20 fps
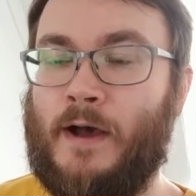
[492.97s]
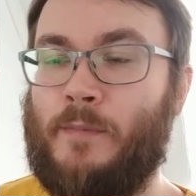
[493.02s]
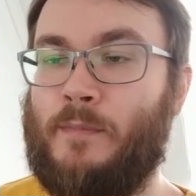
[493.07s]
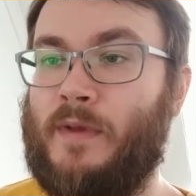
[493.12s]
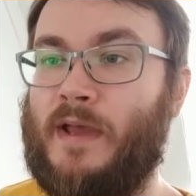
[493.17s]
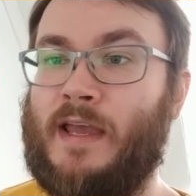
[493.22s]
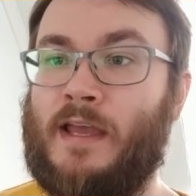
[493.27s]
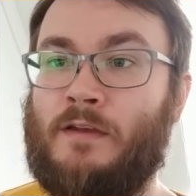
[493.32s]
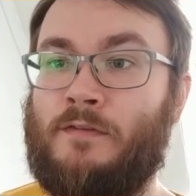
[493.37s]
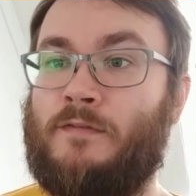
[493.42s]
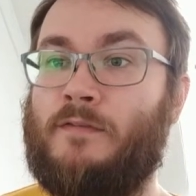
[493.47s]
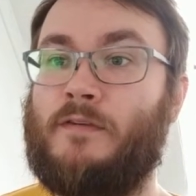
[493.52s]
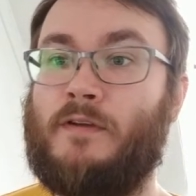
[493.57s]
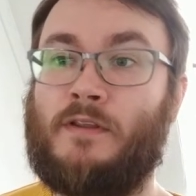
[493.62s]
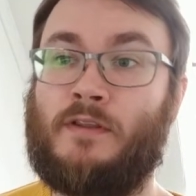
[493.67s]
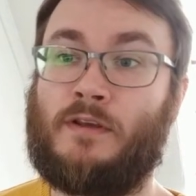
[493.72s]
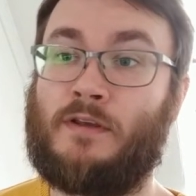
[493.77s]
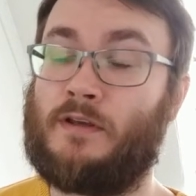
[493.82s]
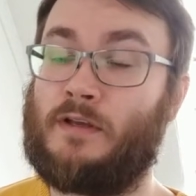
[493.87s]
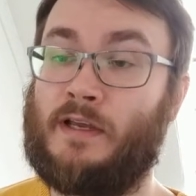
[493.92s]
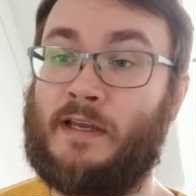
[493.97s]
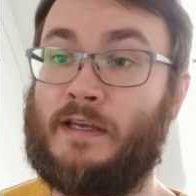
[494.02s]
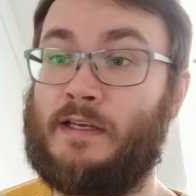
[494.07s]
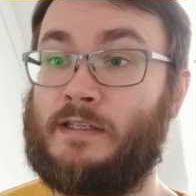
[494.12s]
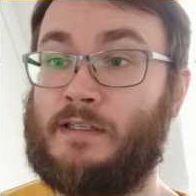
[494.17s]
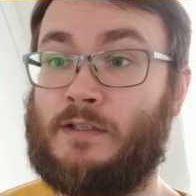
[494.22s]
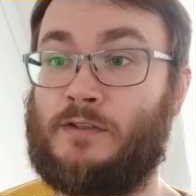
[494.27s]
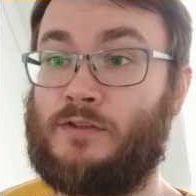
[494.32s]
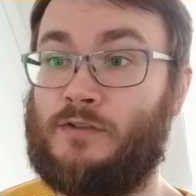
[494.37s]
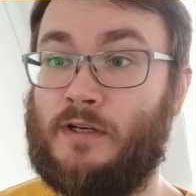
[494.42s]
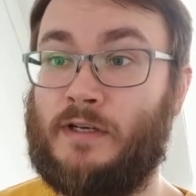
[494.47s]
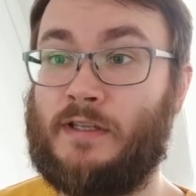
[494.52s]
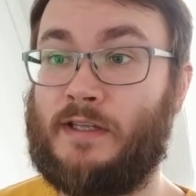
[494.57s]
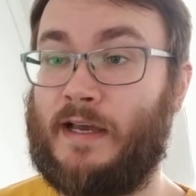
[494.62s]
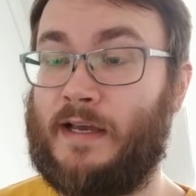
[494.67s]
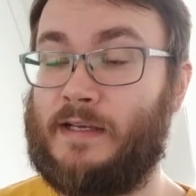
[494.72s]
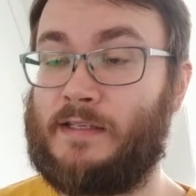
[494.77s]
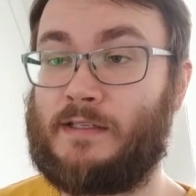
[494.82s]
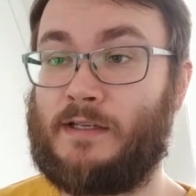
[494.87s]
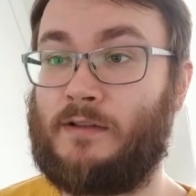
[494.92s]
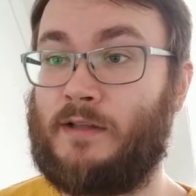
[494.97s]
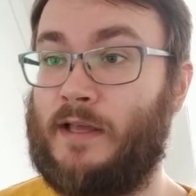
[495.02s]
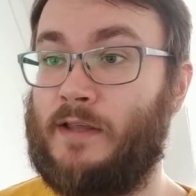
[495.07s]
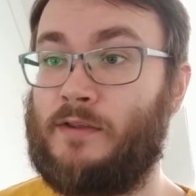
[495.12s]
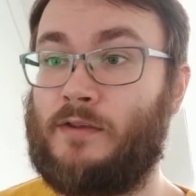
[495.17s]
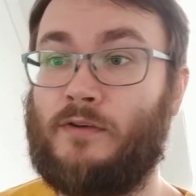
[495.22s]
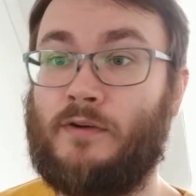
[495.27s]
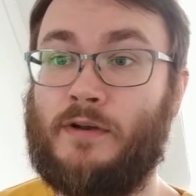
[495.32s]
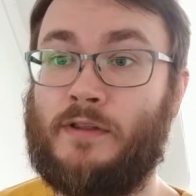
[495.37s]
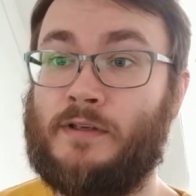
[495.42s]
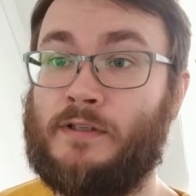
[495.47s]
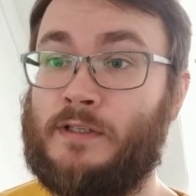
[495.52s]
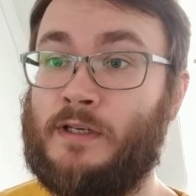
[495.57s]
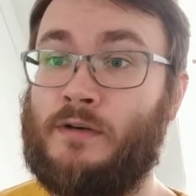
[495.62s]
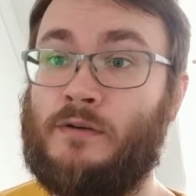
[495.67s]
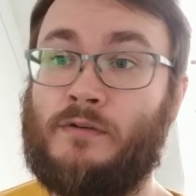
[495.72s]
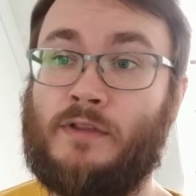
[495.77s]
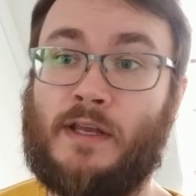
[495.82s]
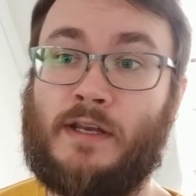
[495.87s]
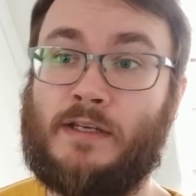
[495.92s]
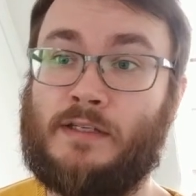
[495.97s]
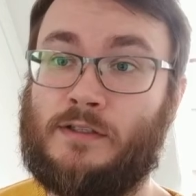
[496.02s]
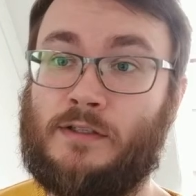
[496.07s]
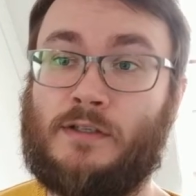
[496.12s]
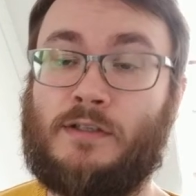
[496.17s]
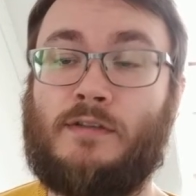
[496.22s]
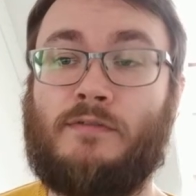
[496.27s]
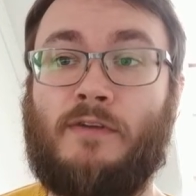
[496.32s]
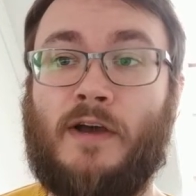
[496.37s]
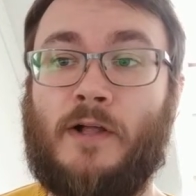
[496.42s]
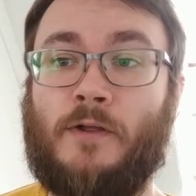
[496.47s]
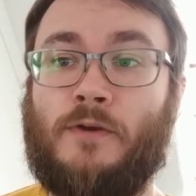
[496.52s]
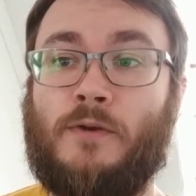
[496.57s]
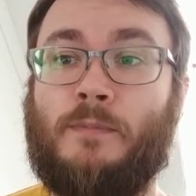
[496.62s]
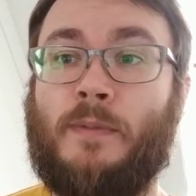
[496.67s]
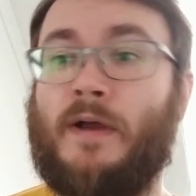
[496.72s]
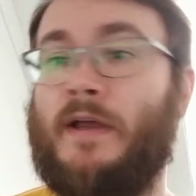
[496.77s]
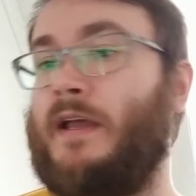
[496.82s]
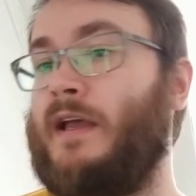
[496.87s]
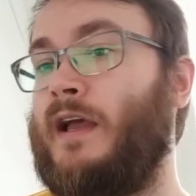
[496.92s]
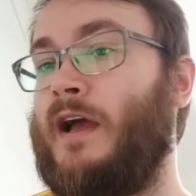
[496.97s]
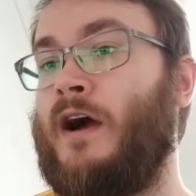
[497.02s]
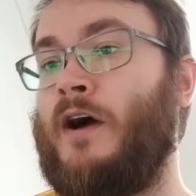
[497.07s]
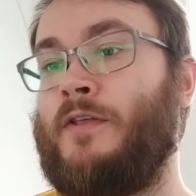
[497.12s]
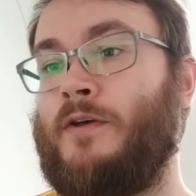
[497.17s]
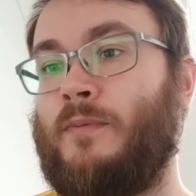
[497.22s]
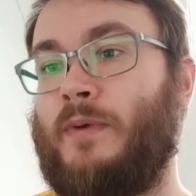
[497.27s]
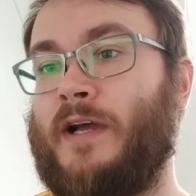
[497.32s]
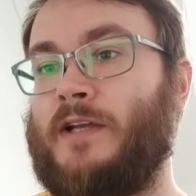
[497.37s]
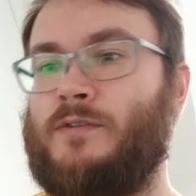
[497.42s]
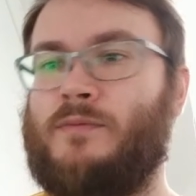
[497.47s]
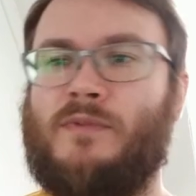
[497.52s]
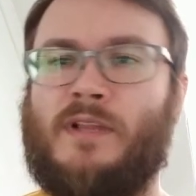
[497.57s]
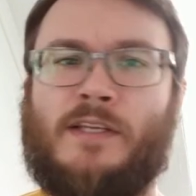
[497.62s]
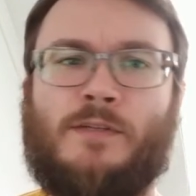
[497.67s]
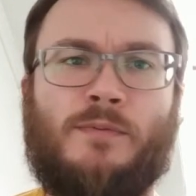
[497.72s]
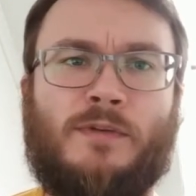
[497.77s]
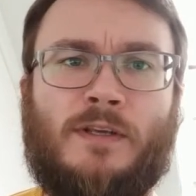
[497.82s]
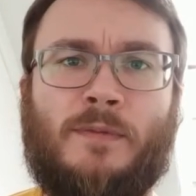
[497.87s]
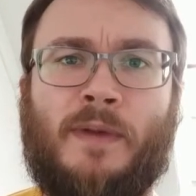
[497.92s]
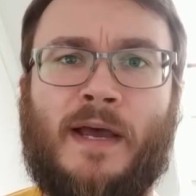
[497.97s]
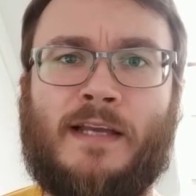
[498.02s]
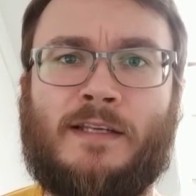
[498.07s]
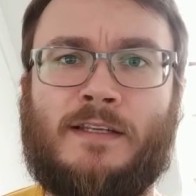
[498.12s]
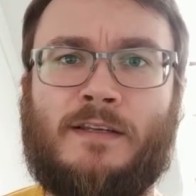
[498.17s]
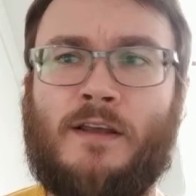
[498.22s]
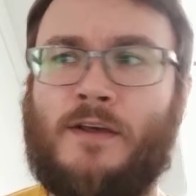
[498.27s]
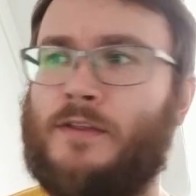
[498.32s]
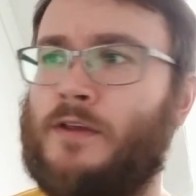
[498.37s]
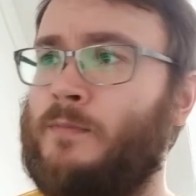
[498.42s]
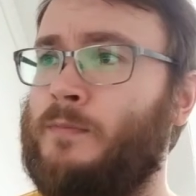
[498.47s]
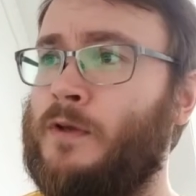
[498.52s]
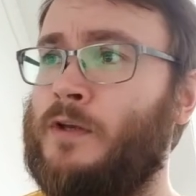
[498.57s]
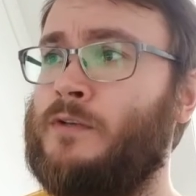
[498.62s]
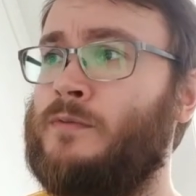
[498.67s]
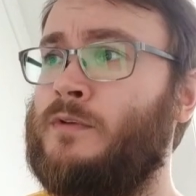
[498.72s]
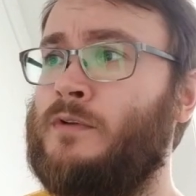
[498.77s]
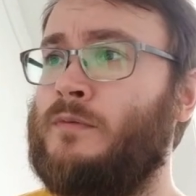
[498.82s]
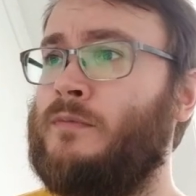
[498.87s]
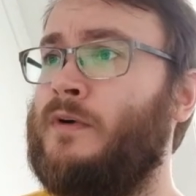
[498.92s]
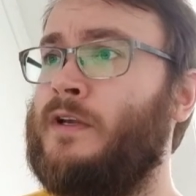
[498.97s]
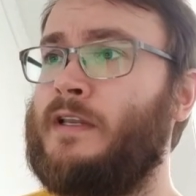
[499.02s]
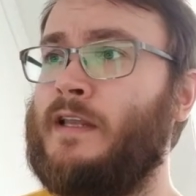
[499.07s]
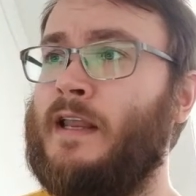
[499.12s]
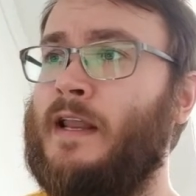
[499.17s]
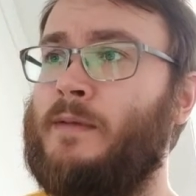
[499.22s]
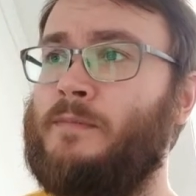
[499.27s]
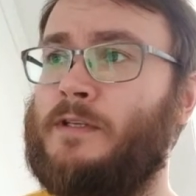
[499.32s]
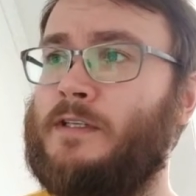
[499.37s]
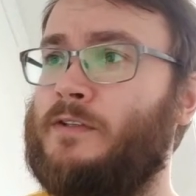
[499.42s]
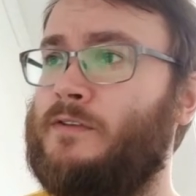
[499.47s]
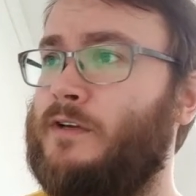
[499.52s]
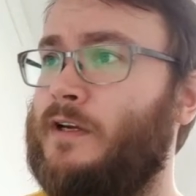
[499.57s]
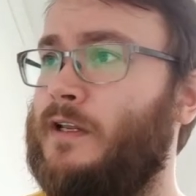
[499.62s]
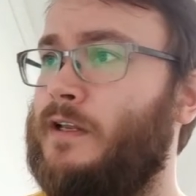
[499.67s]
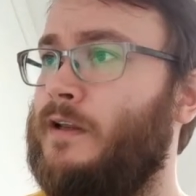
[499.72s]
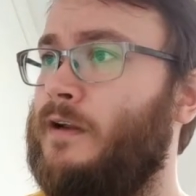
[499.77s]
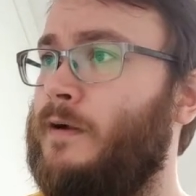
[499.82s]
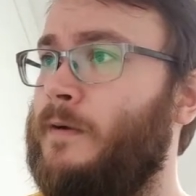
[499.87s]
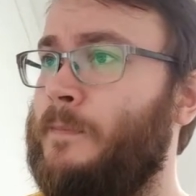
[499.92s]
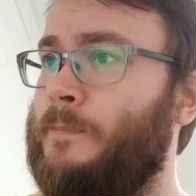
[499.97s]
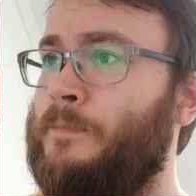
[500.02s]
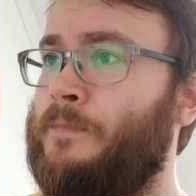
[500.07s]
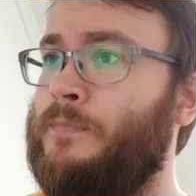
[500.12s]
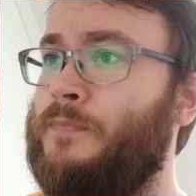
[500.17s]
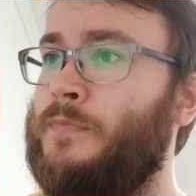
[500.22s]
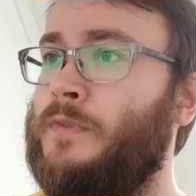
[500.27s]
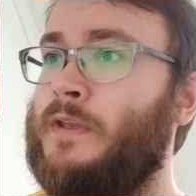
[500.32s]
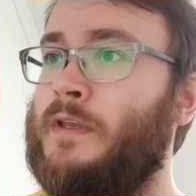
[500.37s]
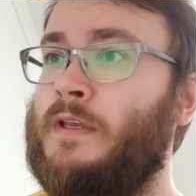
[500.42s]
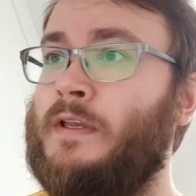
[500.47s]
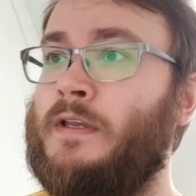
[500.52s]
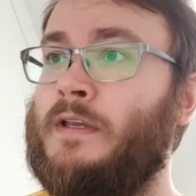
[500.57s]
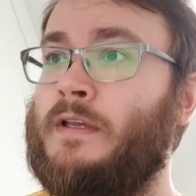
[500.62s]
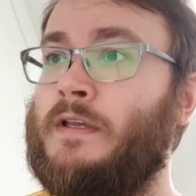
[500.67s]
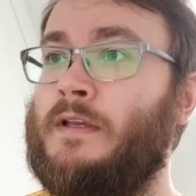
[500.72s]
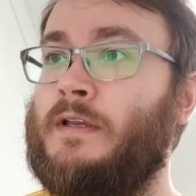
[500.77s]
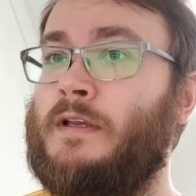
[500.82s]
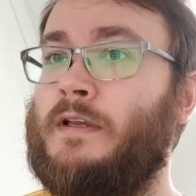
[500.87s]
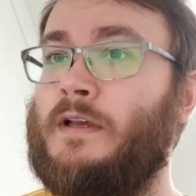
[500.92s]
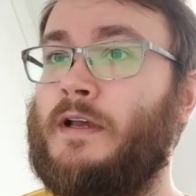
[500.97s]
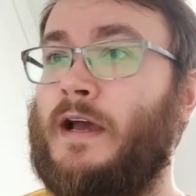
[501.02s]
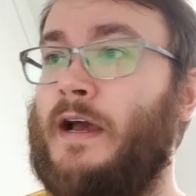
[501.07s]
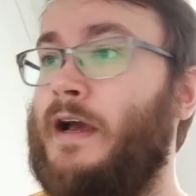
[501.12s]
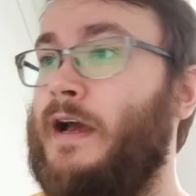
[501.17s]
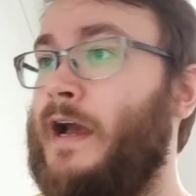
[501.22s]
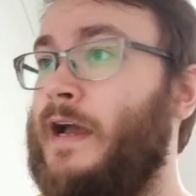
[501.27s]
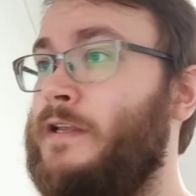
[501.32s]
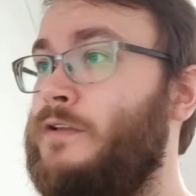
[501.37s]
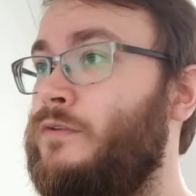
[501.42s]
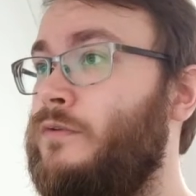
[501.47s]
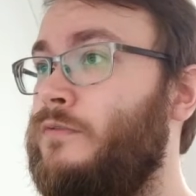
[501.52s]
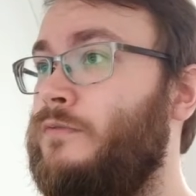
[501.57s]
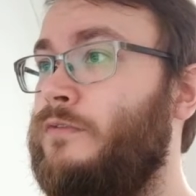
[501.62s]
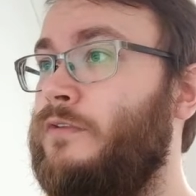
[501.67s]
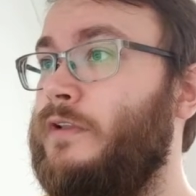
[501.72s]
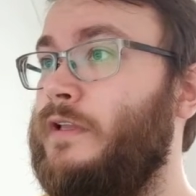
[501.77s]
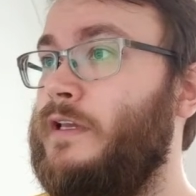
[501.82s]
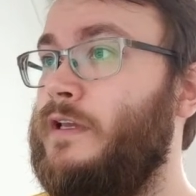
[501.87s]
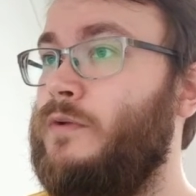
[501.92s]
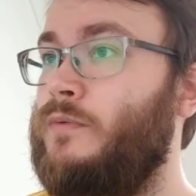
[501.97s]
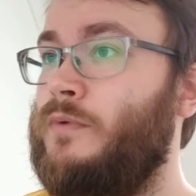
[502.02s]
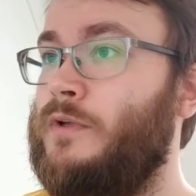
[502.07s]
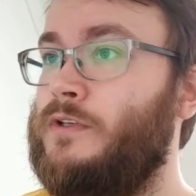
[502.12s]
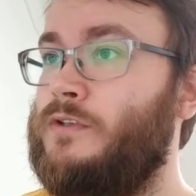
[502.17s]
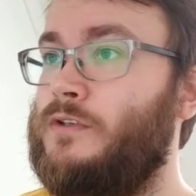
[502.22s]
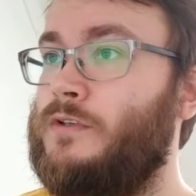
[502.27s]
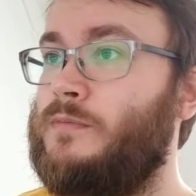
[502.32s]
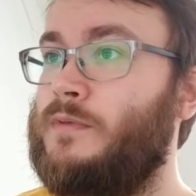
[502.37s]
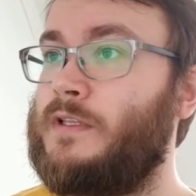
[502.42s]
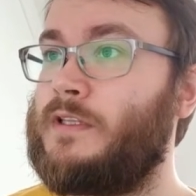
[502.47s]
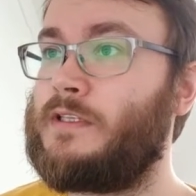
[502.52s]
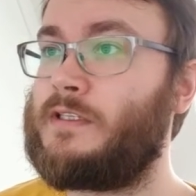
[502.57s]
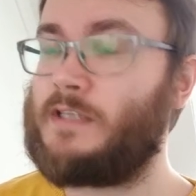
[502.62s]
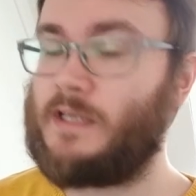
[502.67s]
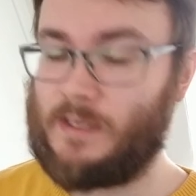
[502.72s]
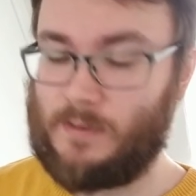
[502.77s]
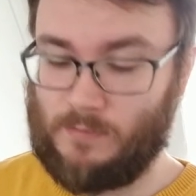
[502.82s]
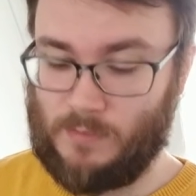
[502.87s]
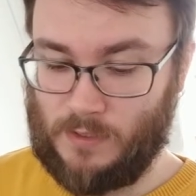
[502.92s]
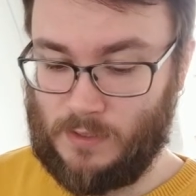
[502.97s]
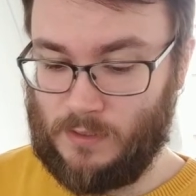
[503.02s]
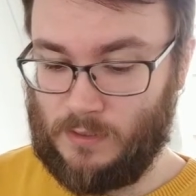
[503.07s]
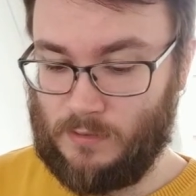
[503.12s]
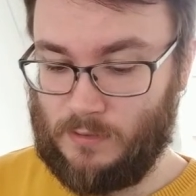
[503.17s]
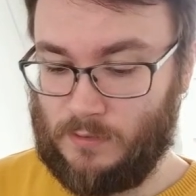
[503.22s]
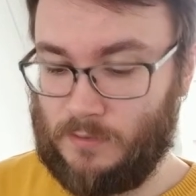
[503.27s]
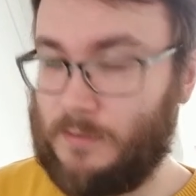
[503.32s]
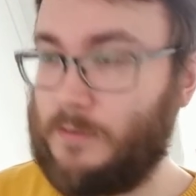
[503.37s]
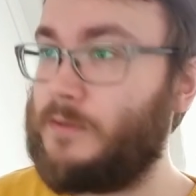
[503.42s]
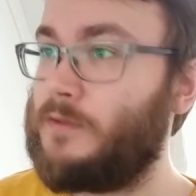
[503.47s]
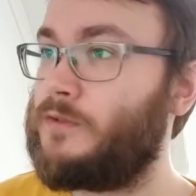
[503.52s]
If it is a string that has a length greater than 0, then it's just the value, but otherwise let's put it back to nothing, because we don't want an empty string in there. And hopefully we should be the same here.